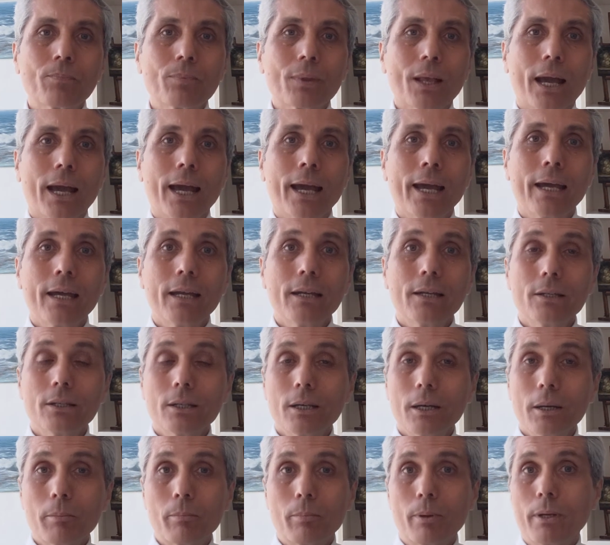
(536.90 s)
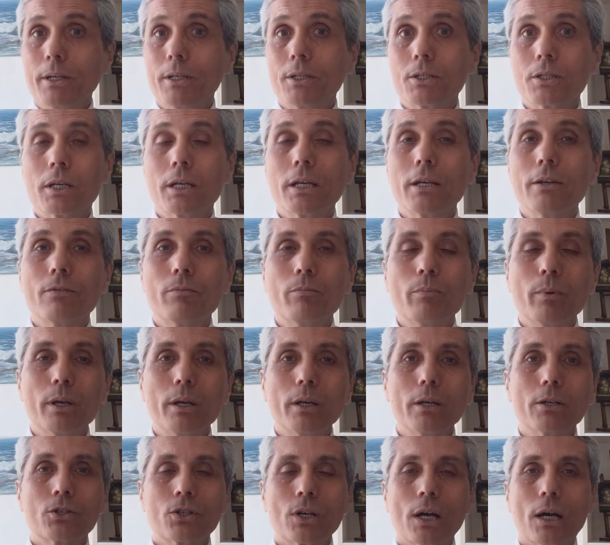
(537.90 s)
And please give me
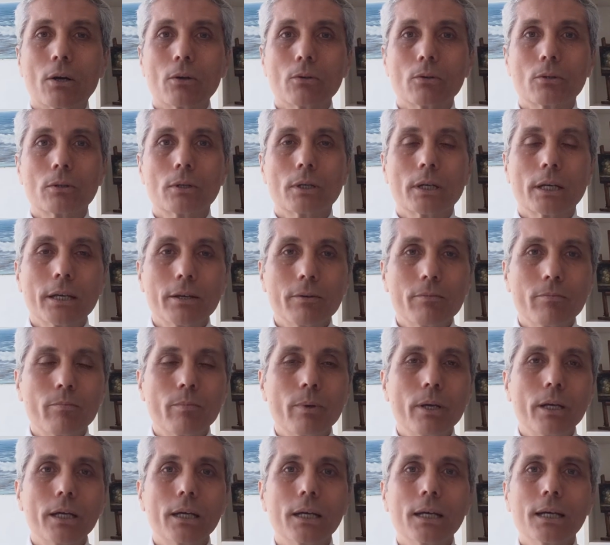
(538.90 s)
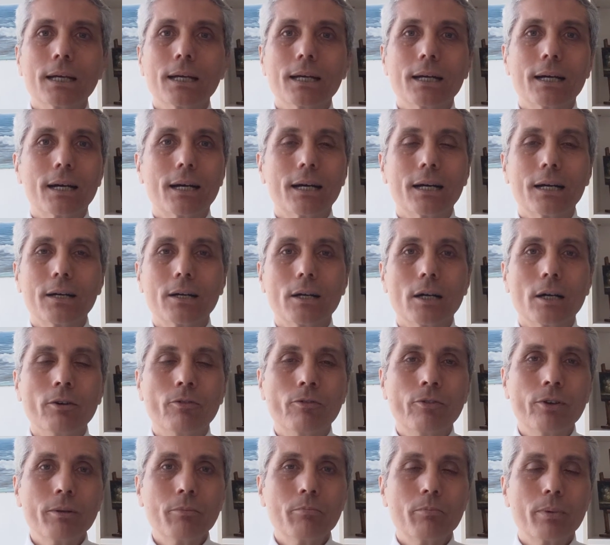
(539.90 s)
a shout, give me a
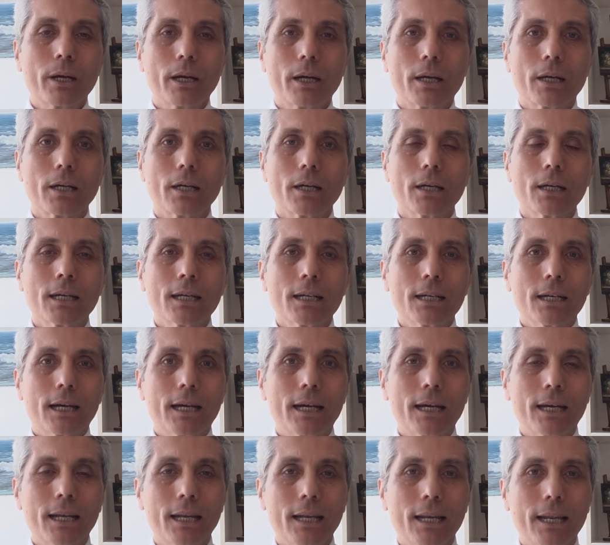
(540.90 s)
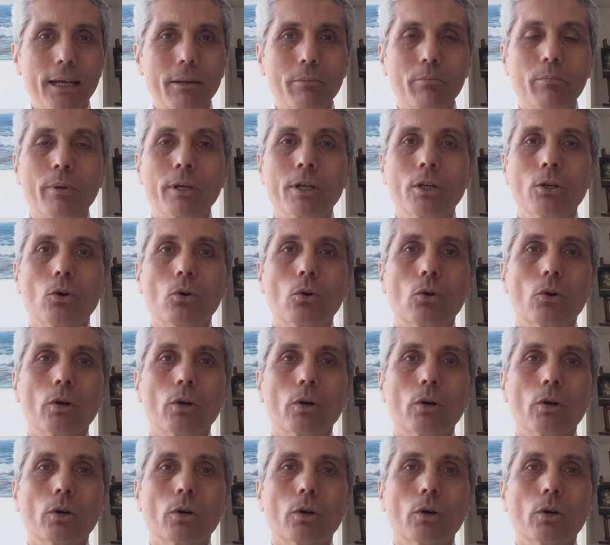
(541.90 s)
feedback, and let me know